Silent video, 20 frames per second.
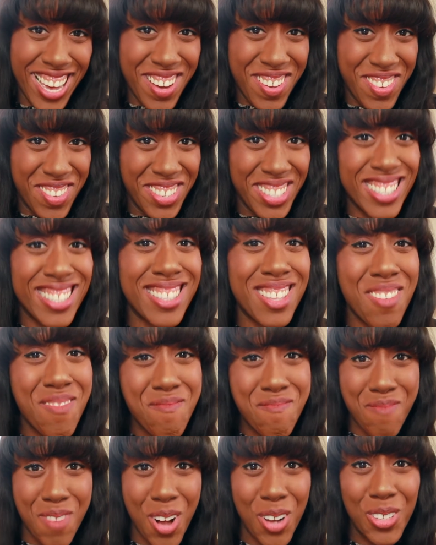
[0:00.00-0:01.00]
it was the
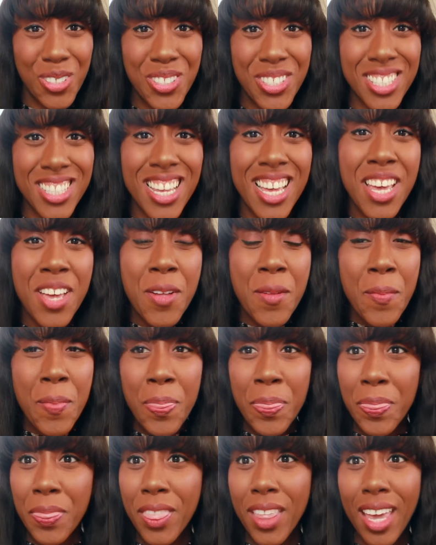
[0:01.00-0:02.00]
most
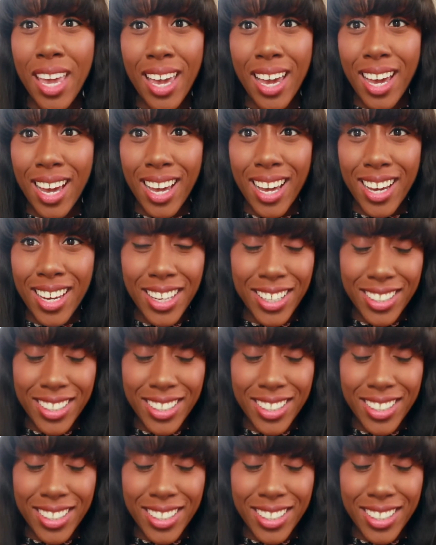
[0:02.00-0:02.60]
like